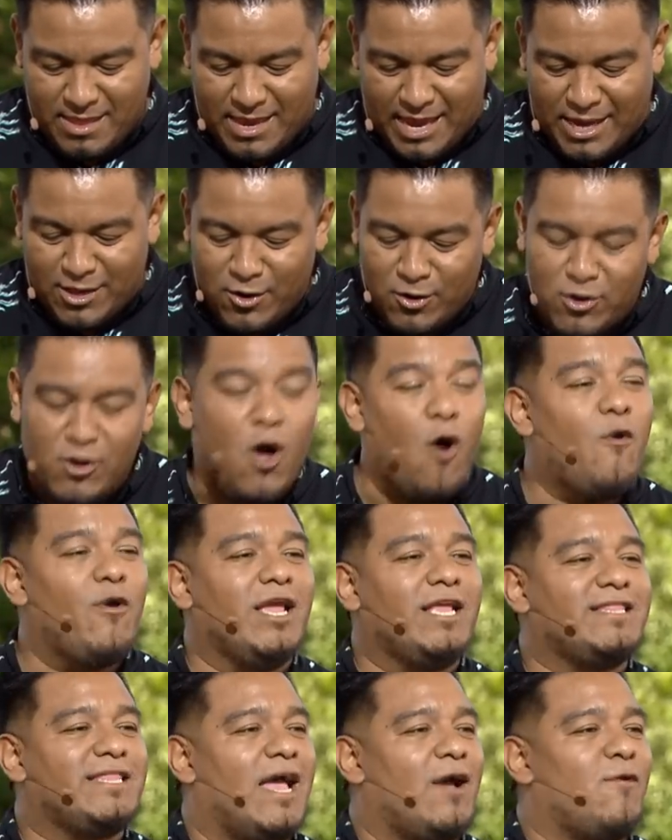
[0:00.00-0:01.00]
You know,
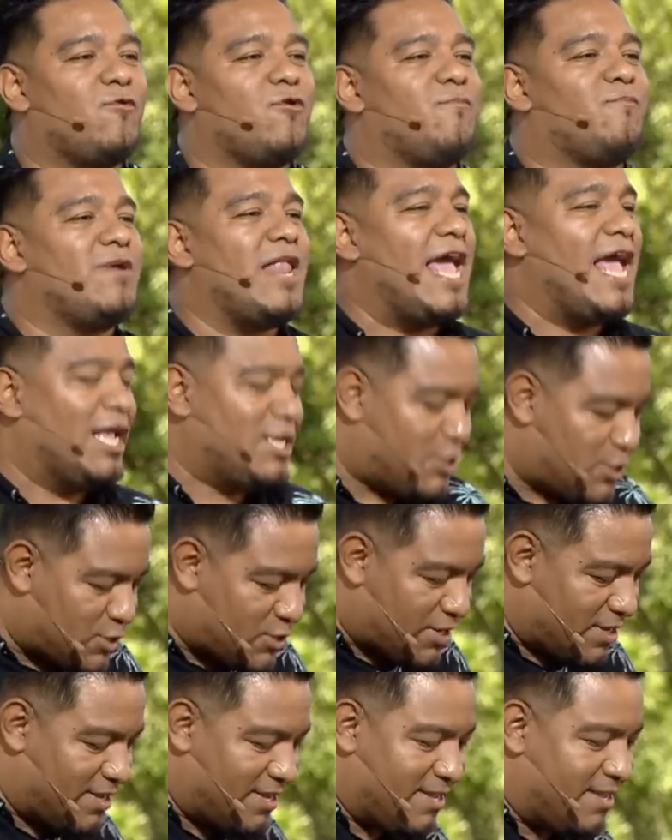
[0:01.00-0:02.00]
knowing that we're blessed